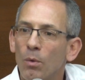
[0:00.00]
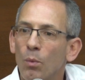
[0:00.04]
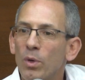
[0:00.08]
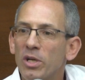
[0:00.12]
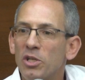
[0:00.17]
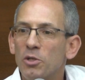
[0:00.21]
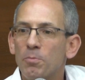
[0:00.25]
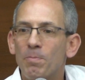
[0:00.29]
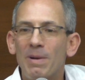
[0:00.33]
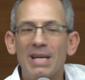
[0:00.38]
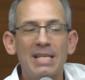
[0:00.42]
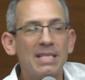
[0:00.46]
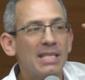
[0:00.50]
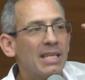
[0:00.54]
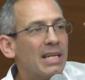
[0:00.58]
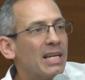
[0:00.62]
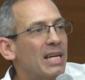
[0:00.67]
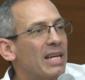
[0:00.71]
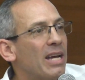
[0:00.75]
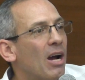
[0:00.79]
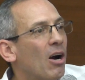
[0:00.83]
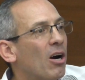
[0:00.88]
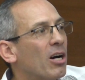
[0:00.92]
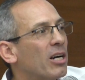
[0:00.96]
which
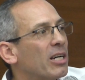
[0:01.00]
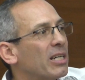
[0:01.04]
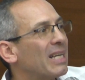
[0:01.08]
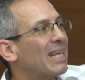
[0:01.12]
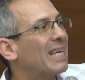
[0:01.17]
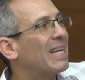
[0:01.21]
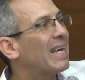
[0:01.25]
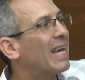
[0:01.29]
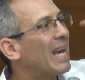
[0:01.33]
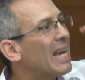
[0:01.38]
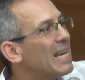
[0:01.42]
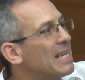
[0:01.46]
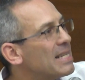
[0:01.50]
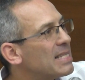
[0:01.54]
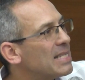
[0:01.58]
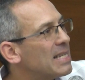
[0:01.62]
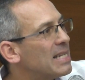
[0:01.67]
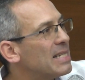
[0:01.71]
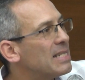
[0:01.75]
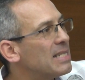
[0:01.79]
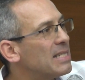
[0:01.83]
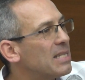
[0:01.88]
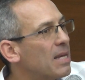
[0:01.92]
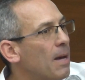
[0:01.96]
basically are
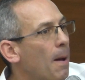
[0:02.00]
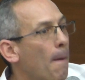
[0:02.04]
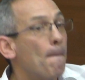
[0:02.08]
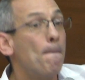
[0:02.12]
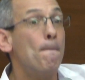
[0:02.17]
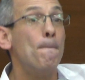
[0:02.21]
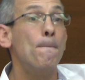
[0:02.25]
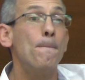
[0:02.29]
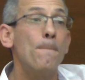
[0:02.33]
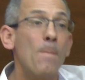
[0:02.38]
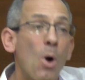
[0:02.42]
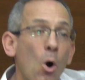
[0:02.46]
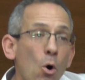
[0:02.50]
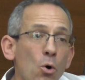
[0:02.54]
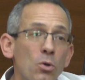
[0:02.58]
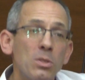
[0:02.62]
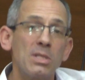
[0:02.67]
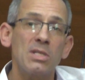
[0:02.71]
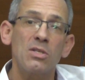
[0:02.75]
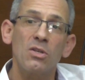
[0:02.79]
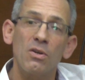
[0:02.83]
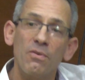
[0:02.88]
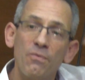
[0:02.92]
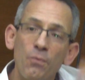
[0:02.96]
cases,
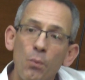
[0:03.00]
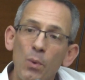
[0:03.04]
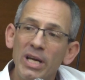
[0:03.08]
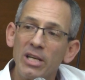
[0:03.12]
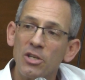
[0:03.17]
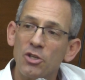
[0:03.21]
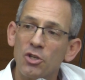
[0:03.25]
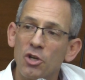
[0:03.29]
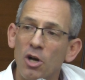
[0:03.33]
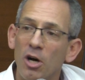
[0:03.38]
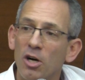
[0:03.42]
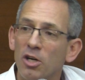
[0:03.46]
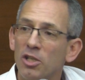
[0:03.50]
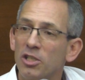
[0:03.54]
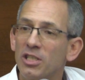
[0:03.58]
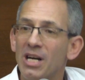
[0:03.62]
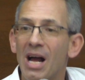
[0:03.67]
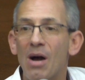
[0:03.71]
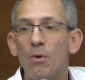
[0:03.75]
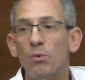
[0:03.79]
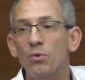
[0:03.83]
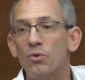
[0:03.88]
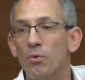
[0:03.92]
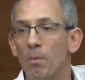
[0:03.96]
most of which are
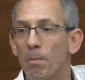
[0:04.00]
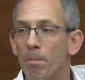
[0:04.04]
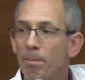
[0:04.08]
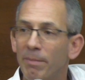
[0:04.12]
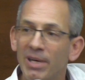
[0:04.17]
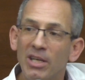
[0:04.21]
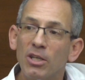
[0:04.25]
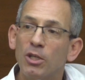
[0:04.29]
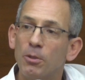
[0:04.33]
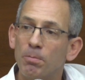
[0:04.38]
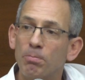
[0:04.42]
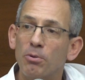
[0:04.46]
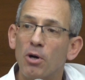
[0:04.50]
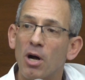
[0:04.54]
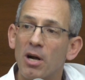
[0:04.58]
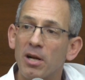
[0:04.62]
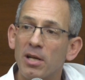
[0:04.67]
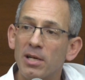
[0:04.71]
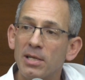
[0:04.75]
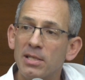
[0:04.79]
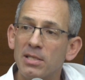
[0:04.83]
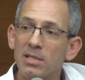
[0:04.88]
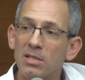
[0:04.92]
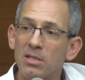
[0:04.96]
around milk
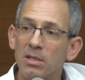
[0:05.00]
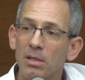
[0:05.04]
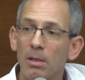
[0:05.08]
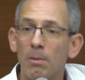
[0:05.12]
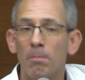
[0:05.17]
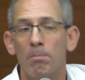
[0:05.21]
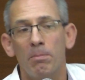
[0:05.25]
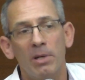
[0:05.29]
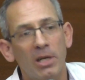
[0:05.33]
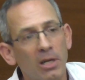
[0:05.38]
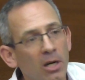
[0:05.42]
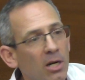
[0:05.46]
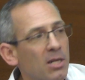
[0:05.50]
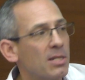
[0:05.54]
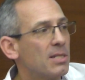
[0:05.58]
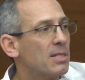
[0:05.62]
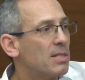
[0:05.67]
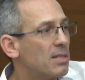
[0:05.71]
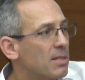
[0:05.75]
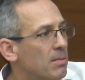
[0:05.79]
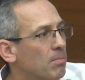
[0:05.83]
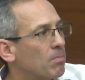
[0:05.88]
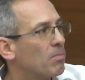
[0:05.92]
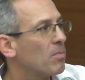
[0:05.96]
products,
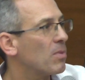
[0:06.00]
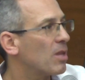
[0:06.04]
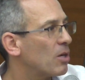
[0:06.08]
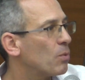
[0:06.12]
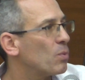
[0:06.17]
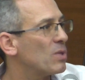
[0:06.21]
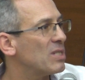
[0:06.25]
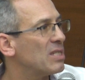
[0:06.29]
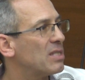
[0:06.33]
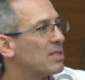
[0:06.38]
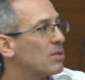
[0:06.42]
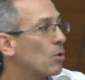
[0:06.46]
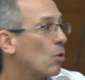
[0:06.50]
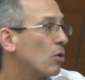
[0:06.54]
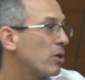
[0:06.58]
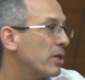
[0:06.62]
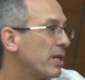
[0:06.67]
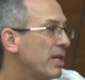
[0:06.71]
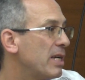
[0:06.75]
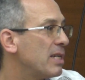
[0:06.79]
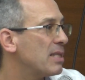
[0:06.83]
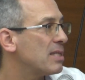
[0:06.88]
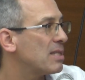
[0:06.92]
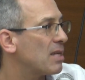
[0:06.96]
because there was or
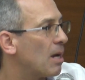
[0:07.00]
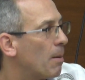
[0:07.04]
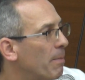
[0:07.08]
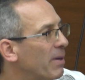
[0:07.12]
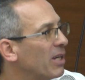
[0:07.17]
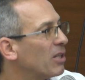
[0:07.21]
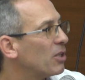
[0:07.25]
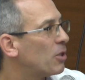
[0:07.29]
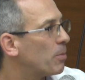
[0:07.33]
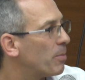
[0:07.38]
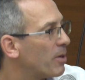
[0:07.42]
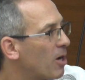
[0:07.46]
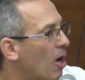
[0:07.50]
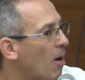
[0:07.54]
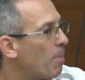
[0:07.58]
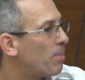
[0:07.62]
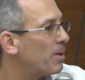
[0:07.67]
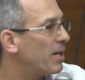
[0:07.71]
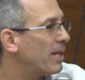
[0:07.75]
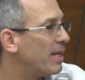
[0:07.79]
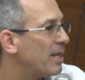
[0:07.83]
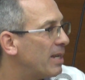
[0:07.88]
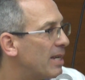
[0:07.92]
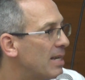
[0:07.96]
is a milk
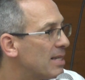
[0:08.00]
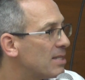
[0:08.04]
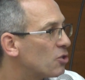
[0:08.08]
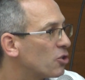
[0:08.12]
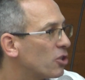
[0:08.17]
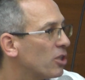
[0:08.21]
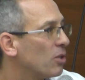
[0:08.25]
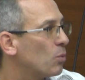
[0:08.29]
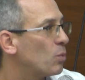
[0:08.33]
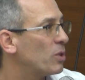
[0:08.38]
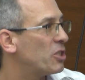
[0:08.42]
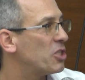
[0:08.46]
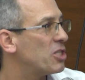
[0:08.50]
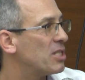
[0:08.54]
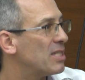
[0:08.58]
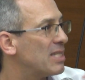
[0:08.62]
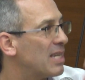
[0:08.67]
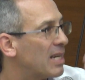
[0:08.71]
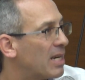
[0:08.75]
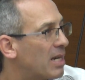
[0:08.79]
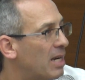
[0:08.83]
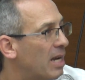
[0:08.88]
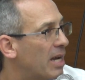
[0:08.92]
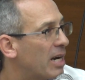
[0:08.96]
monopoly in Israel which is
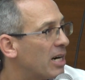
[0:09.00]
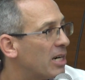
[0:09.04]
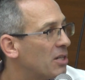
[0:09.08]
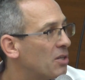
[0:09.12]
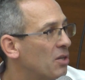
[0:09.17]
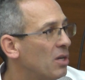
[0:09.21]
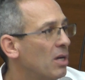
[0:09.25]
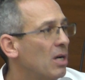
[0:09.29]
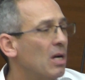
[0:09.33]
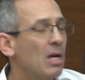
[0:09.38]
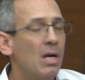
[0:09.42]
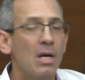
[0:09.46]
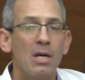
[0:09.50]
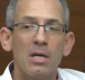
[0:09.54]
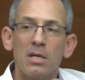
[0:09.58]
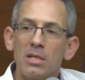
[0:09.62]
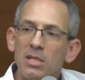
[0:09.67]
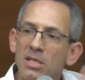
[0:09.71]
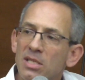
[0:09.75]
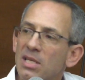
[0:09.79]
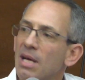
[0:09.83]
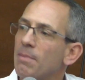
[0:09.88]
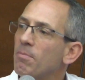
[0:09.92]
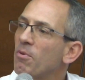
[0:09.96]
declared,
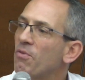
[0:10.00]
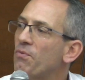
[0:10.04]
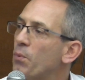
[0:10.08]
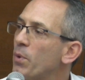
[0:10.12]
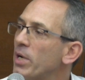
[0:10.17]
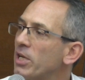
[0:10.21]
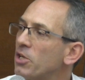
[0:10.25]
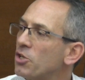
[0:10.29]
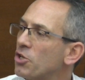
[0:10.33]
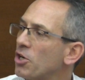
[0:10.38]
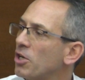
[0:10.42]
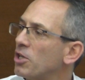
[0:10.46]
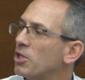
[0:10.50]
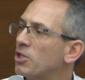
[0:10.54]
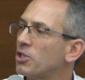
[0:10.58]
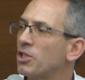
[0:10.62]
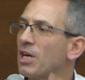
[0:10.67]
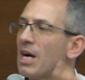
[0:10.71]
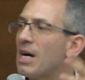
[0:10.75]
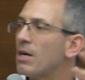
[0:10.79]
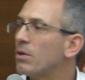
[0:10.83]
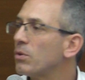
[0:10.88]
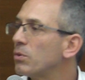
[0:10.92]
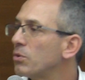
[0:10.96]
some of which are
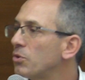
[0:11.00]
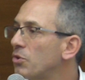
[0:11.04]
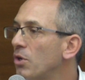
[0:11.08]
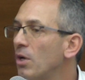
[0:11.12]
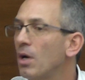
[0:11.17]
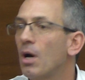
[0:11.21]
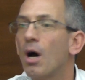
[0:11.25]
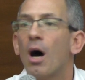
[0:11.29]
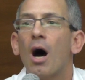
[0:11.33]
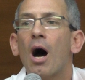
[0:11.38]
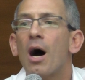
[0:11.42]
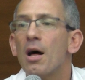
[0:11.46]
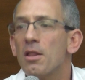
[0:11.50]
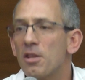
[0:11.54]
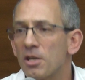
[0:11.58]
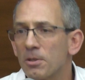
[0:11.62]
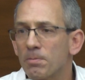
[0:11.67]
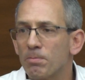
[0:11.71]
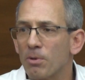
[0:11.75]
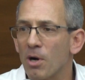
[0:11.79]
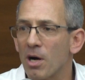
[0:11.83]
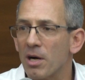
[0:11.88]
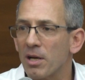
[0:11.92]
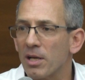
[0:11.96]
around
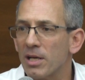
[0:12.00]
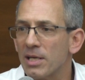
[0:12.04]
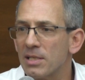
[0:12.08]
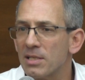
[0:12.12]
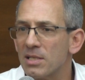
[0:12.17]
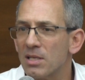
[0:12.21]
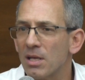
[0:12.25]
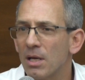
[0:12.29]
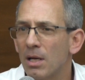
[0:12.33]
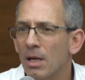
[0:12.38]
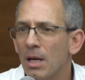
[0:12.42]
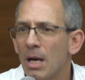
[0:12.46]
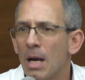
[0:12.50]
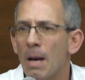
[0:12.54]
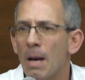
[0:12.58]
other products,